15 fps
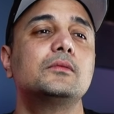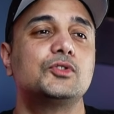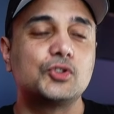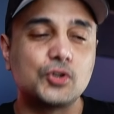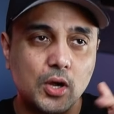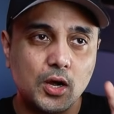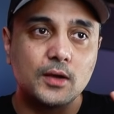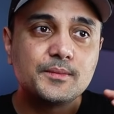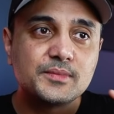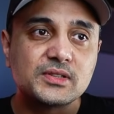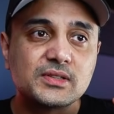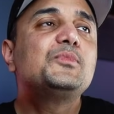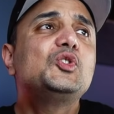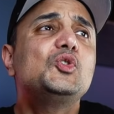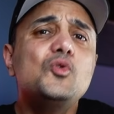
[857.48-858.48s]
jobs,
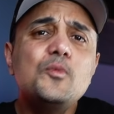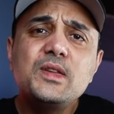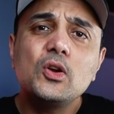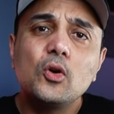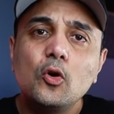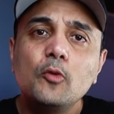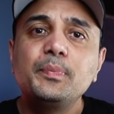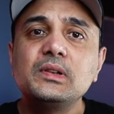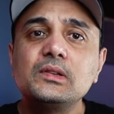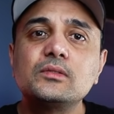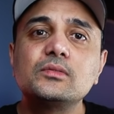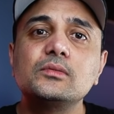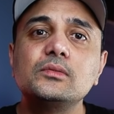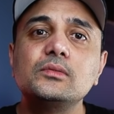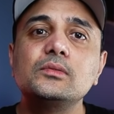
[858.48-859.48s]
do be open
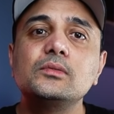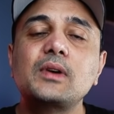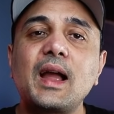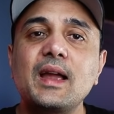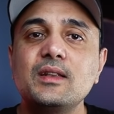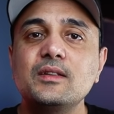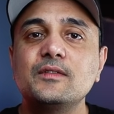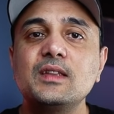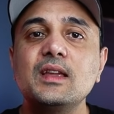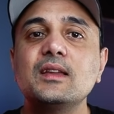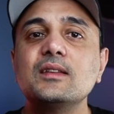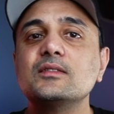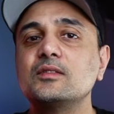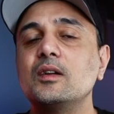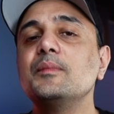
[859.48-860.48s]
to kind of
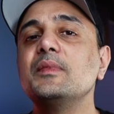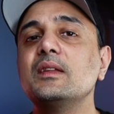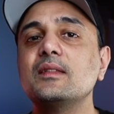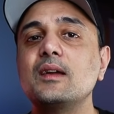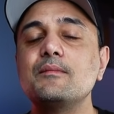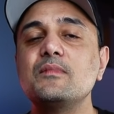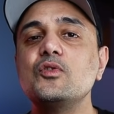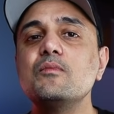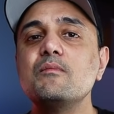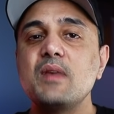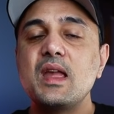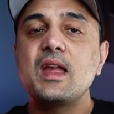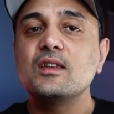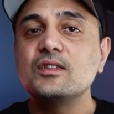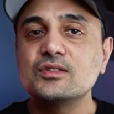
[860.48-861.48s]
taking something that you
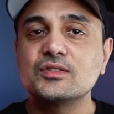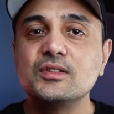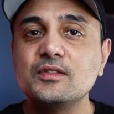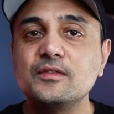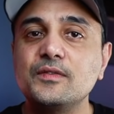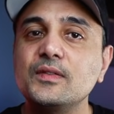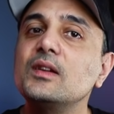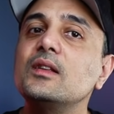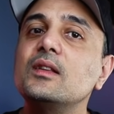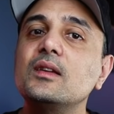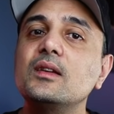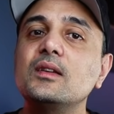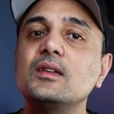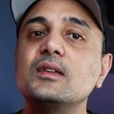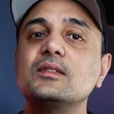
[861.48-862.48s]
may initially feel
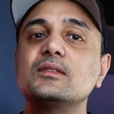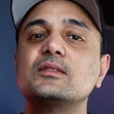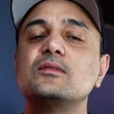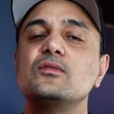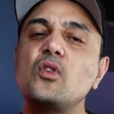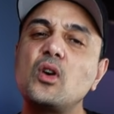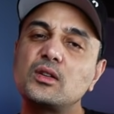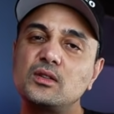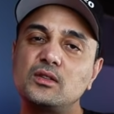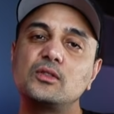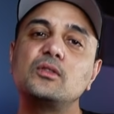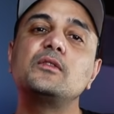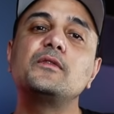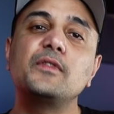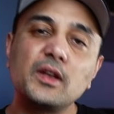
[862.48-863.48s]
is not a
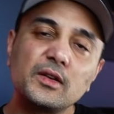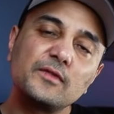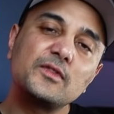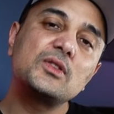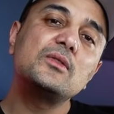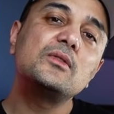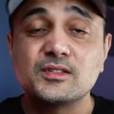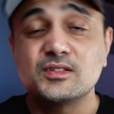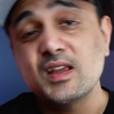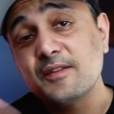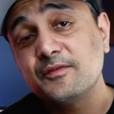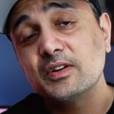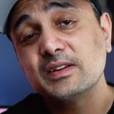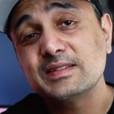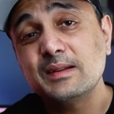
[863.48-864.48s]
good fit for you. Say,
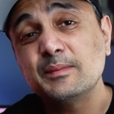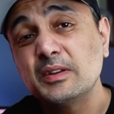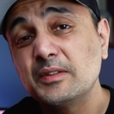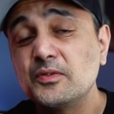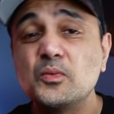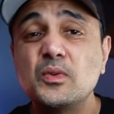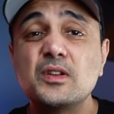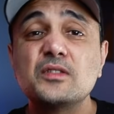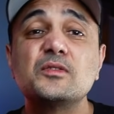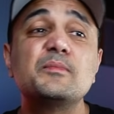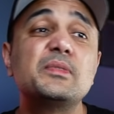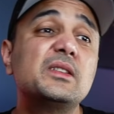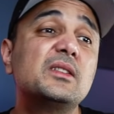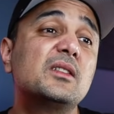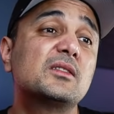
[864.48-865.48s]
for example, if you wanted to
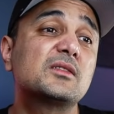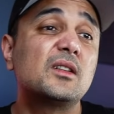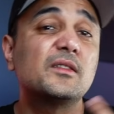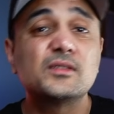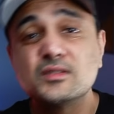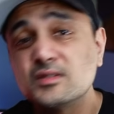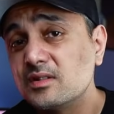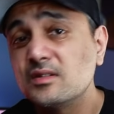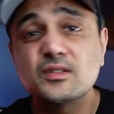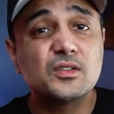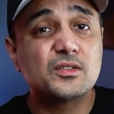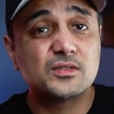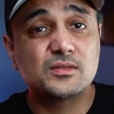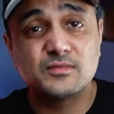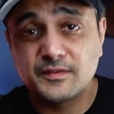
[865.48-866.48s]
be a software engineer
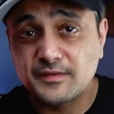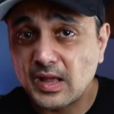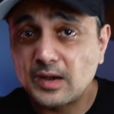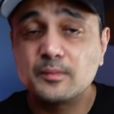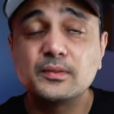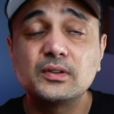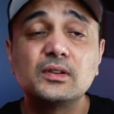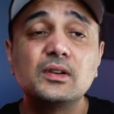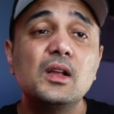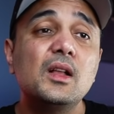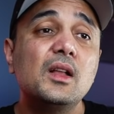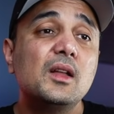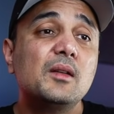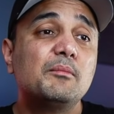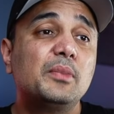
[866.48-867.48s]
or developer,
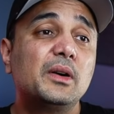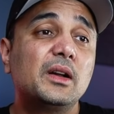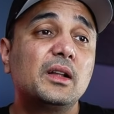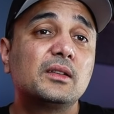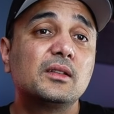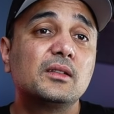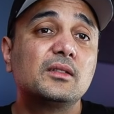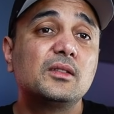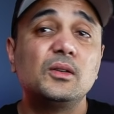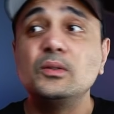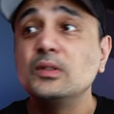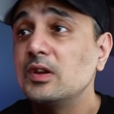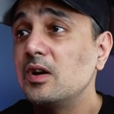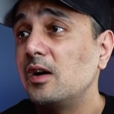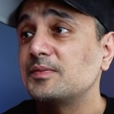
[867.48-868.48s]
but the
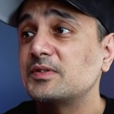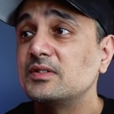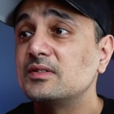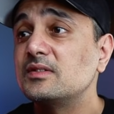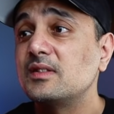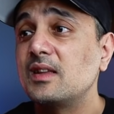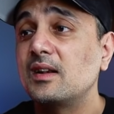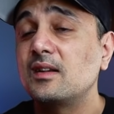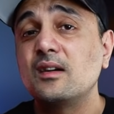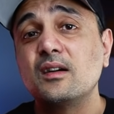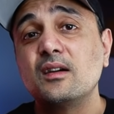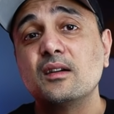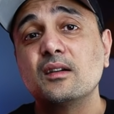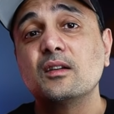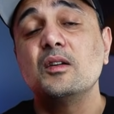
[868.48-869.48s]
only options that
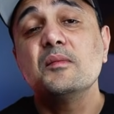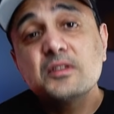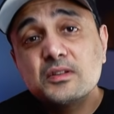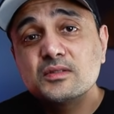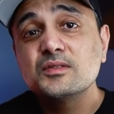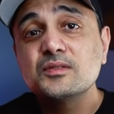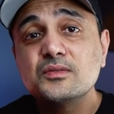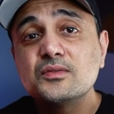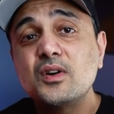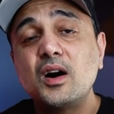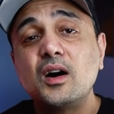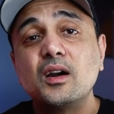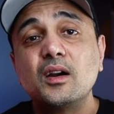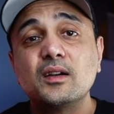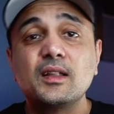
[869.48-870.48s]
are coming to you
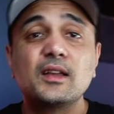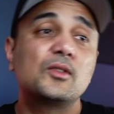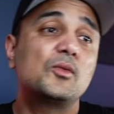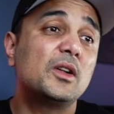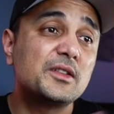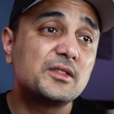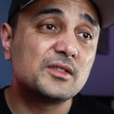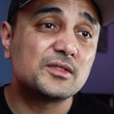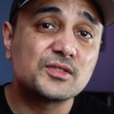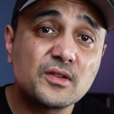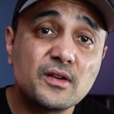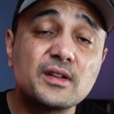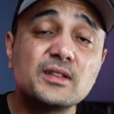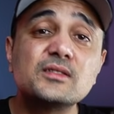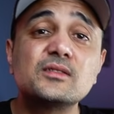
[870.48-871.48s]
are like quality
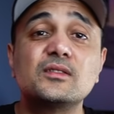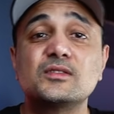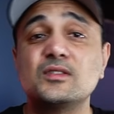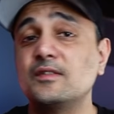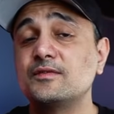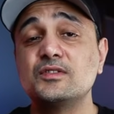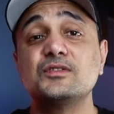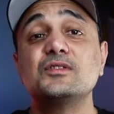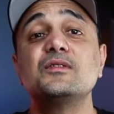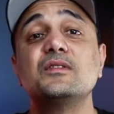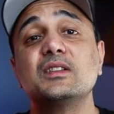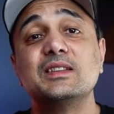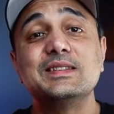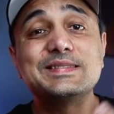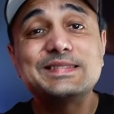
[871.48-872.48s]
assurance or software
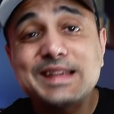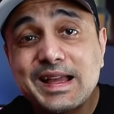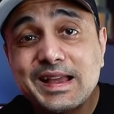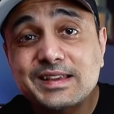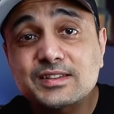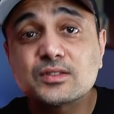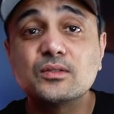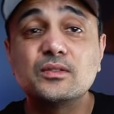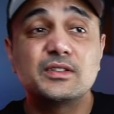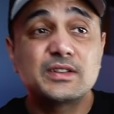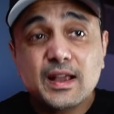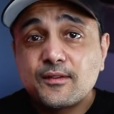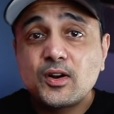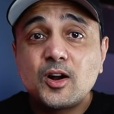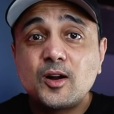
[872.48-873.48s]
engineering in test or
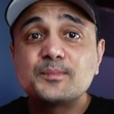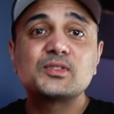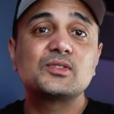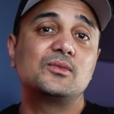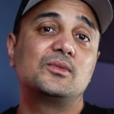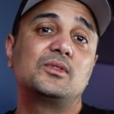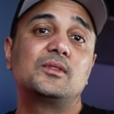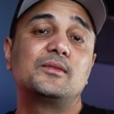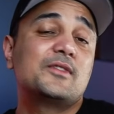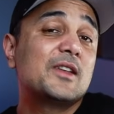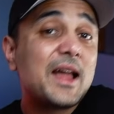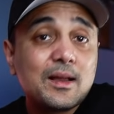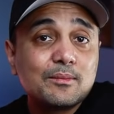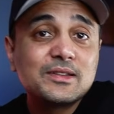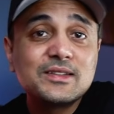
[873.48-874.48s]
DevOps or
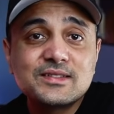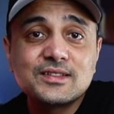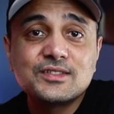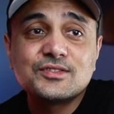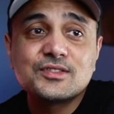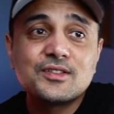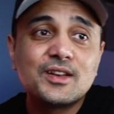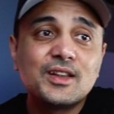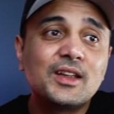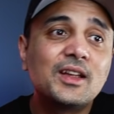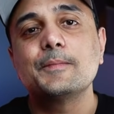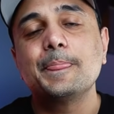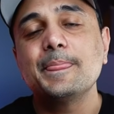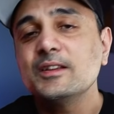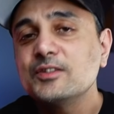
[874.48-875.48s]
reliability engineering,
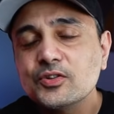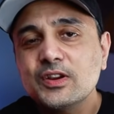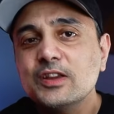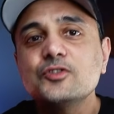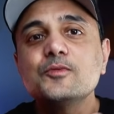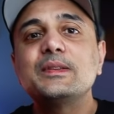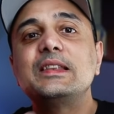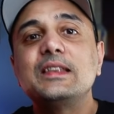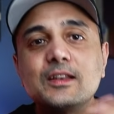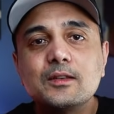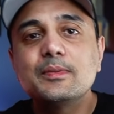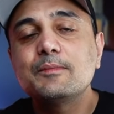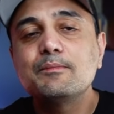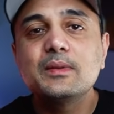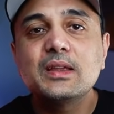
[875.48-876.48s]
it's okay to be a little
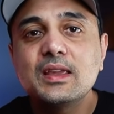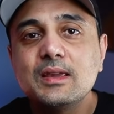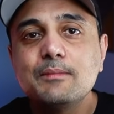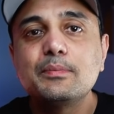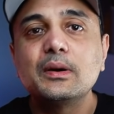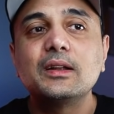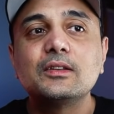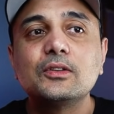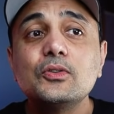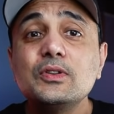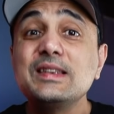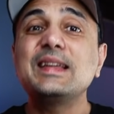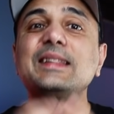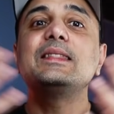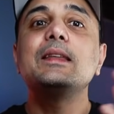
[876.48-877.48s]
bit picky, but don't
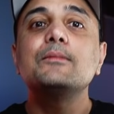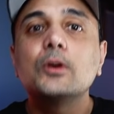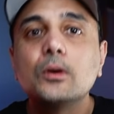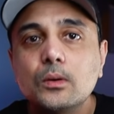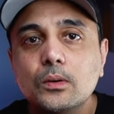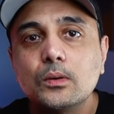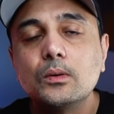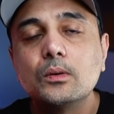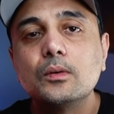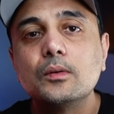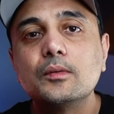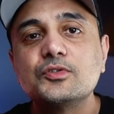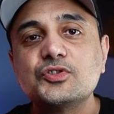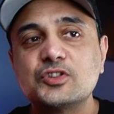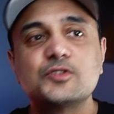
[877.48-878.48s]
let them go
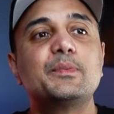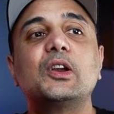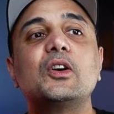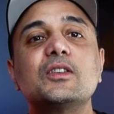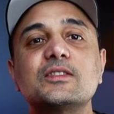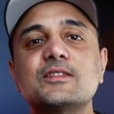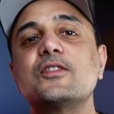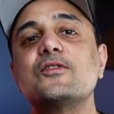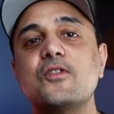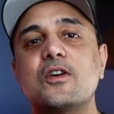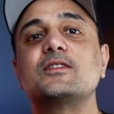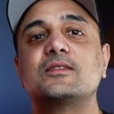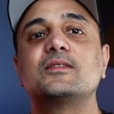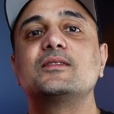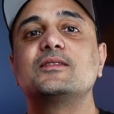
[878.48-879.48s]
just because they're
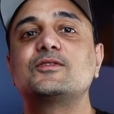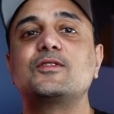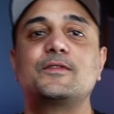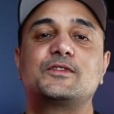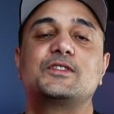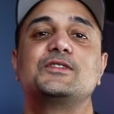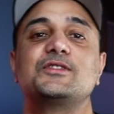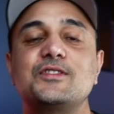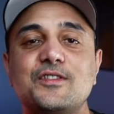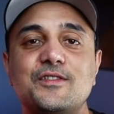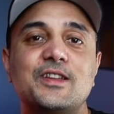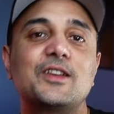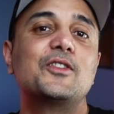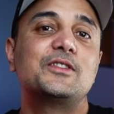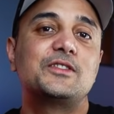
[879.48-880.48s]
not software
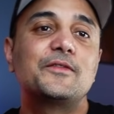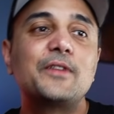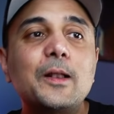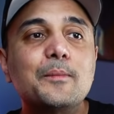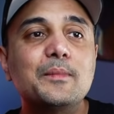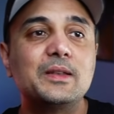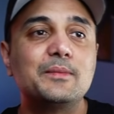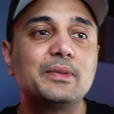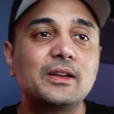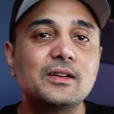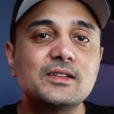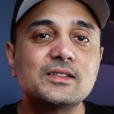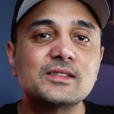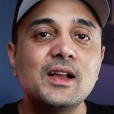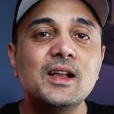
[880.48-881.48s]
engineering or development,
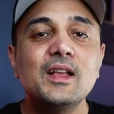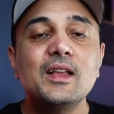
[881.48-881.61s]
because